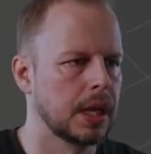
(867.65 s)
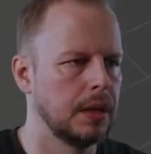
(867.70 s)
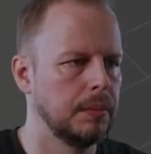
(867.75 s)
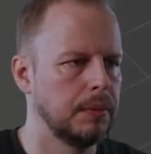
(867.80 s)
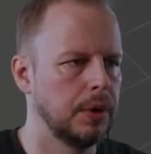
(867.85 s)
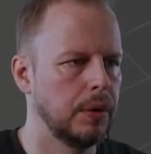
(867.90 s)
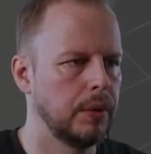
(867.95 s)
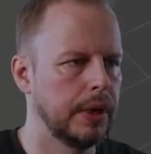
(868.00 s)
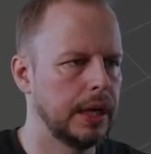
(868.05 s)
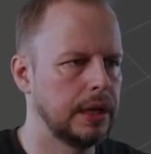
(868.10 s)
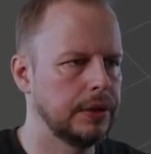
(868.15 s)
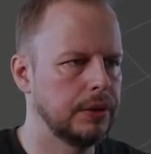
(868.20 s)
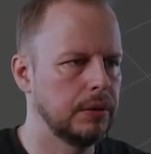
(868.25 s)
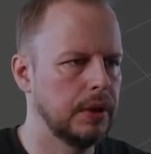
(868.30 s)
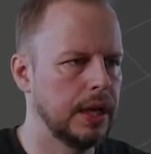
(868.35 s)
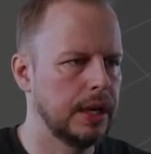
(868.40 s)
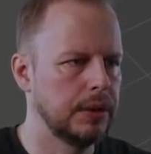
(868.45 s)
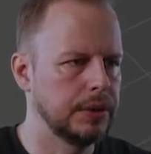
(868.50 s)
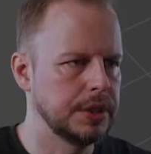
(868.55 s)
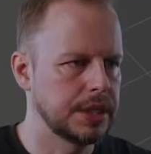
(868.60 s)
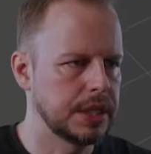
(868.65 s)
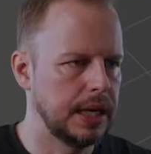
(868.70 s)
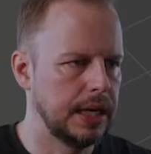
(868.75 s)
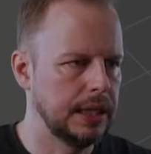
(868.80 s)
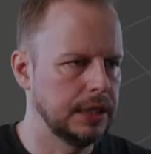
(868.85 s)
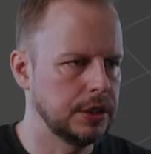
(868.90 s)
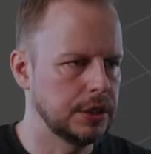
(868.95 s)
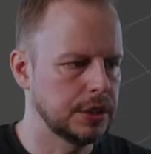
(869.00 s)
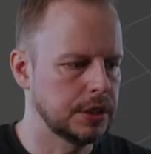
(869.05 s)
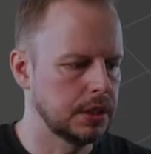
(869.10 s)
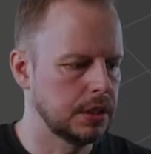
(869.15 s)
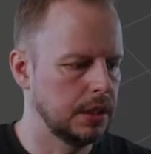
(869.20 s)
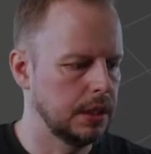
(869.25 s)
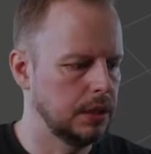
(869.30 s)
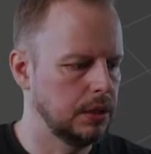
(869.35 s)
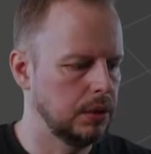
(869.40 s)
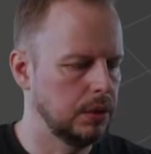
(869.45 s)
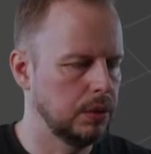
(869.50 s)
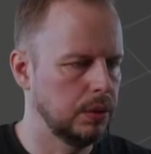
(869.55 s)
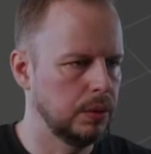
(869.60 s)
But what I'll do now is I'll just
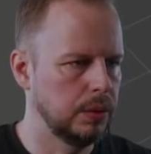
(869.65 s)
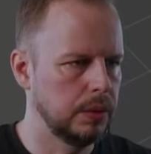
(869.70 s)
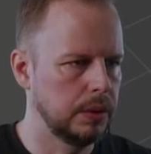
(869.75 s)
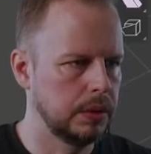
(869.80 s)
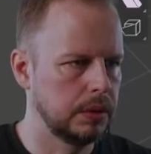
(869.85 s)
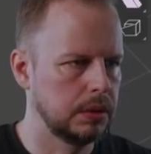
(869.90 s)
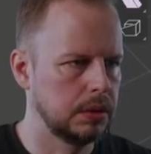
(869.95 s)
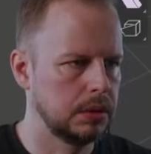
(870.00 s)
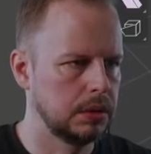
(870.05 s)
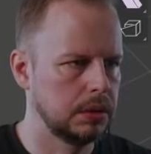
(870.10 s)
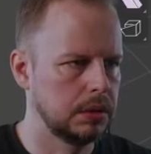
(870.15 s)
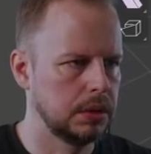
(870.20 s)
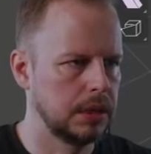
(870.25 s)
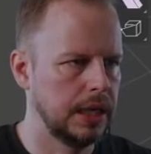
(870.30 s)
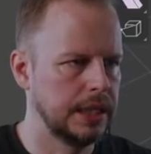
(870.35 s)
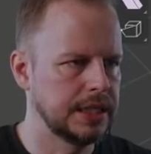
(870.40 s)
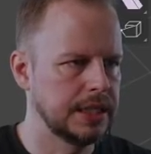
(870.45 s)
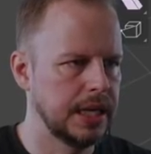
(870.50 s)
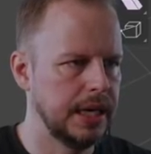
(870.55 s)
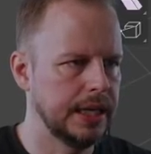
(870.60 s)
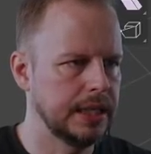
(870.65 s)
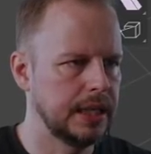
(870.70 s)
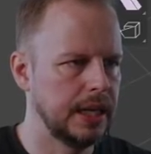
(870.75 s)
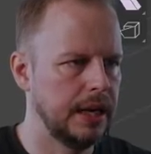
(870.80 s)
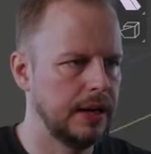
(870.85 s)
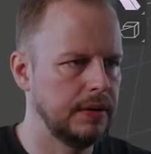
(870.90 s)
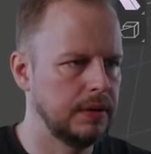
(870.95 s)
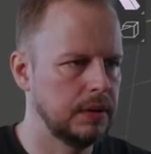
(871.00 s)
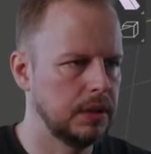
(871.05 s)
I'll select the